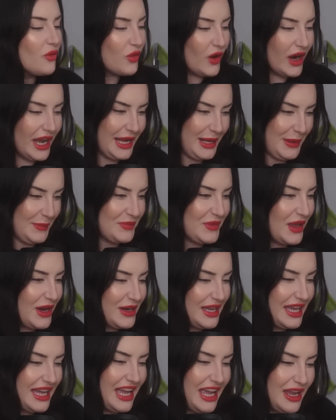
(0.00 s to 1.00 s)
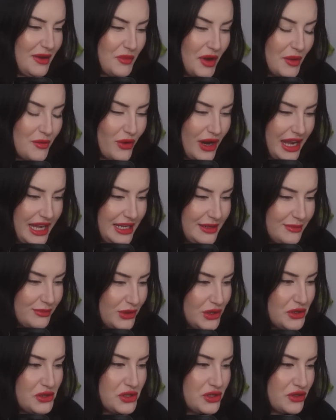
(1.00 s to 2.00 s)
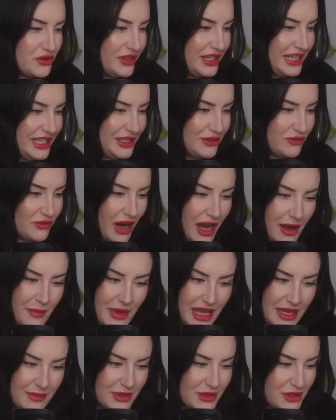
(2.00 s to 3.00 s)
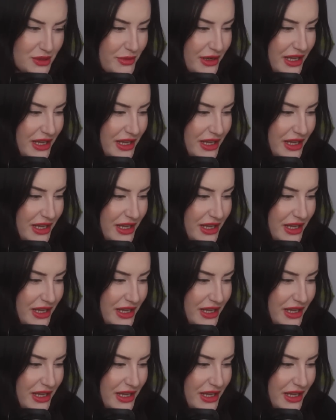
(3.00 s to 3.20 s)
Right, okay, my brain blue screened. Right, maybe it was